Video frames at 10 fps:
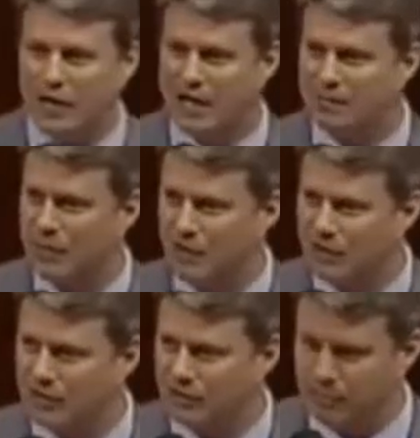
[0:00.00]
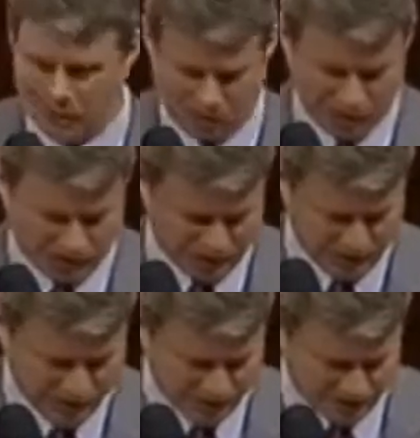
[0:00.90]
taxpayers of America
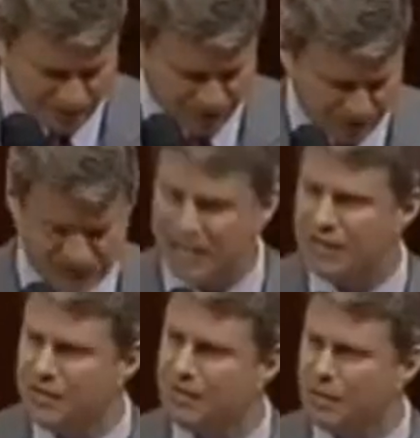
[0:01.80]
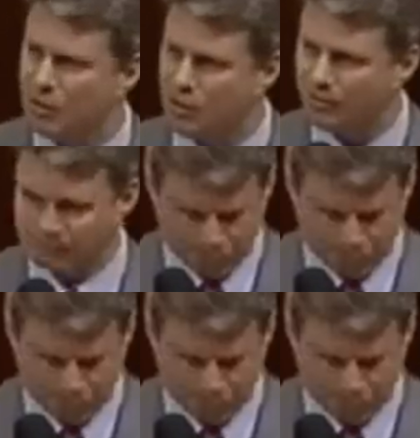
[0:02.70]
these monies in the Bureau of